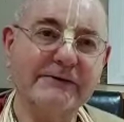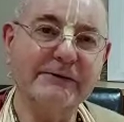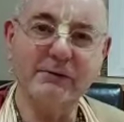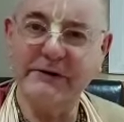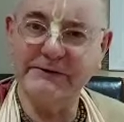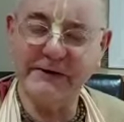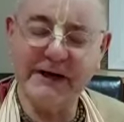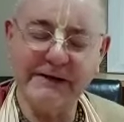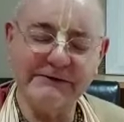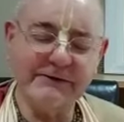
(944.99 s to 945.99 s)
So what is the
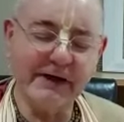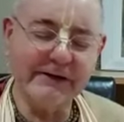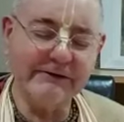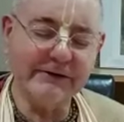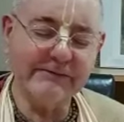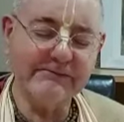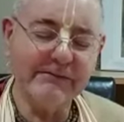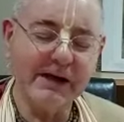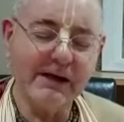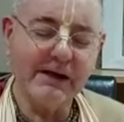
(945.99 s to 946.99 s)
anxiety?
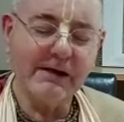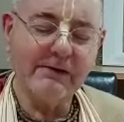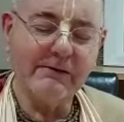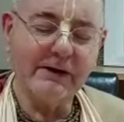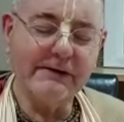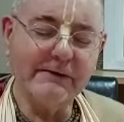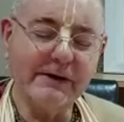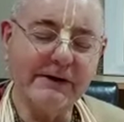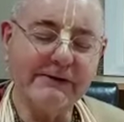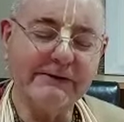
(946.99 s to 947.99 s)

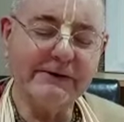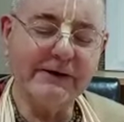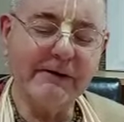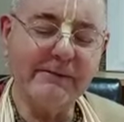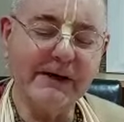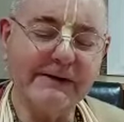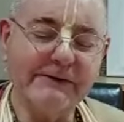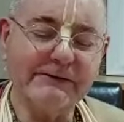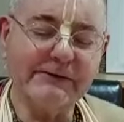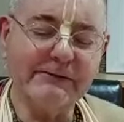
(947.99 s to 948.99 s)
Radharani, her mind is
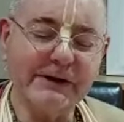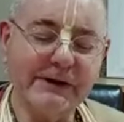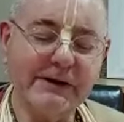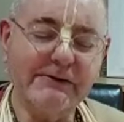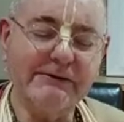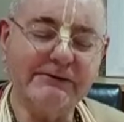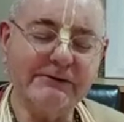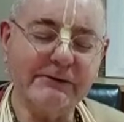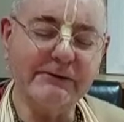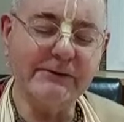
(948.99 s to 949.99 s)
completely
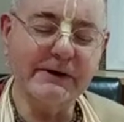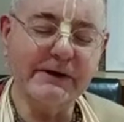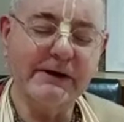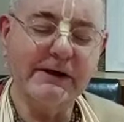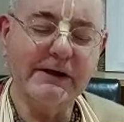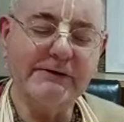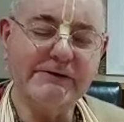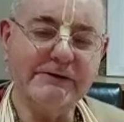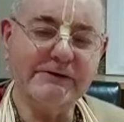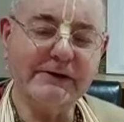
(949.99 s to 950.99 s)
disturbed, and
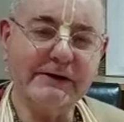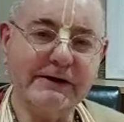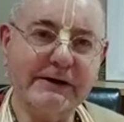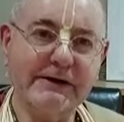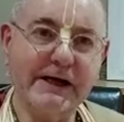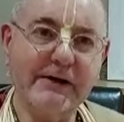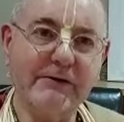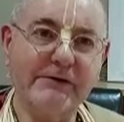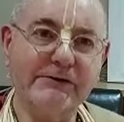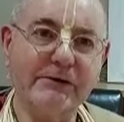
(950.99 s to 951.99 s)
she's thinking, now
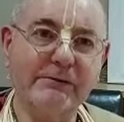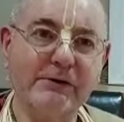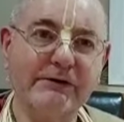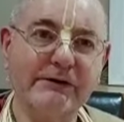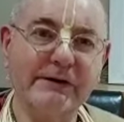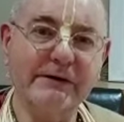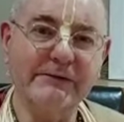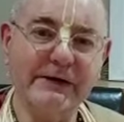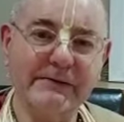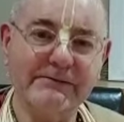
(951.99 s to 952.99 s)
there's no point in living.